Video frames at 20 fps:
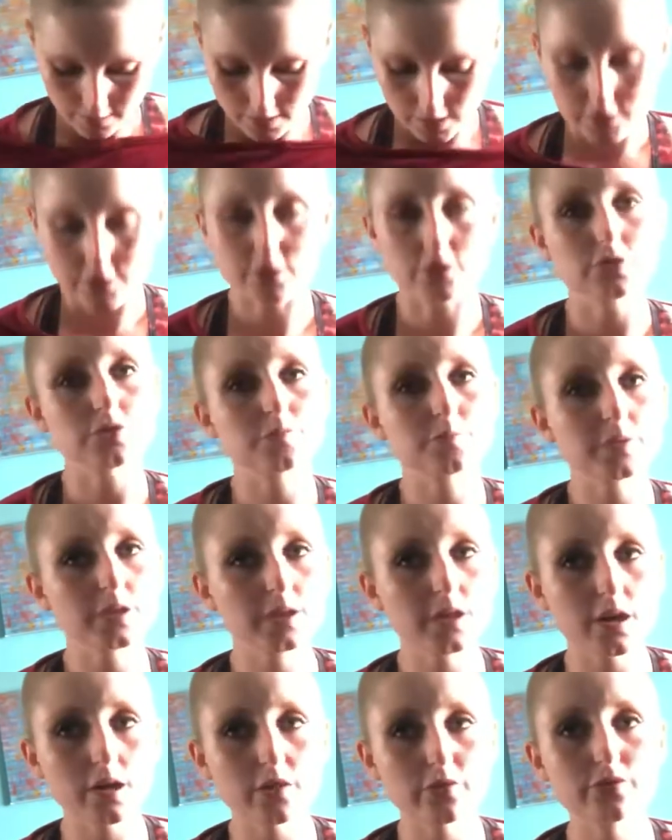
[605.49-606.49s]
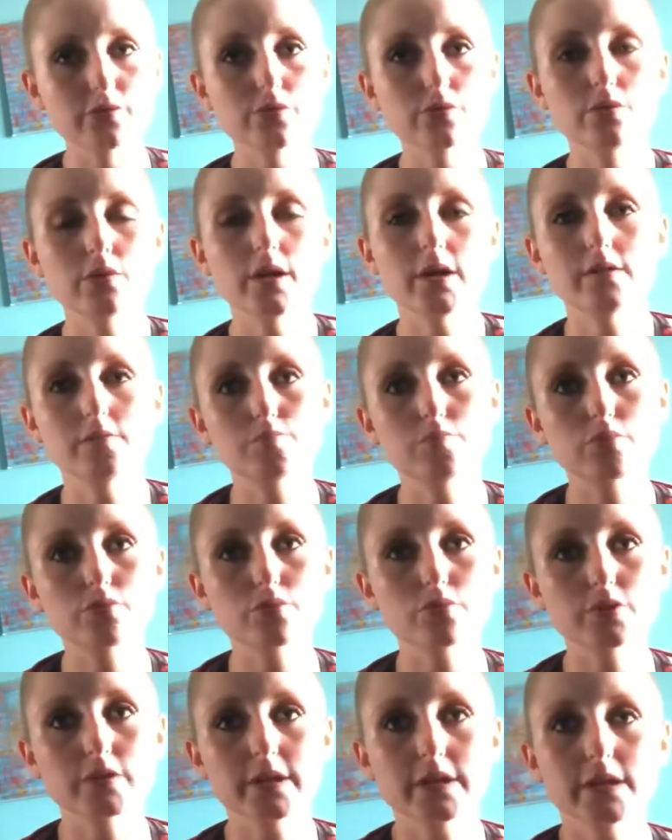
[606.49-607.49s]
So just be careful and
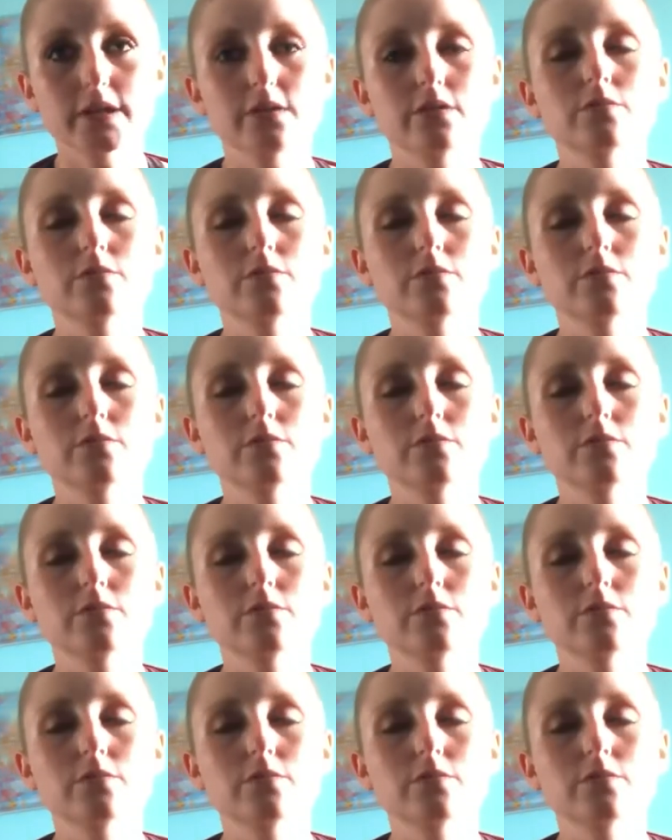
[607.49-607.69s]
breathe.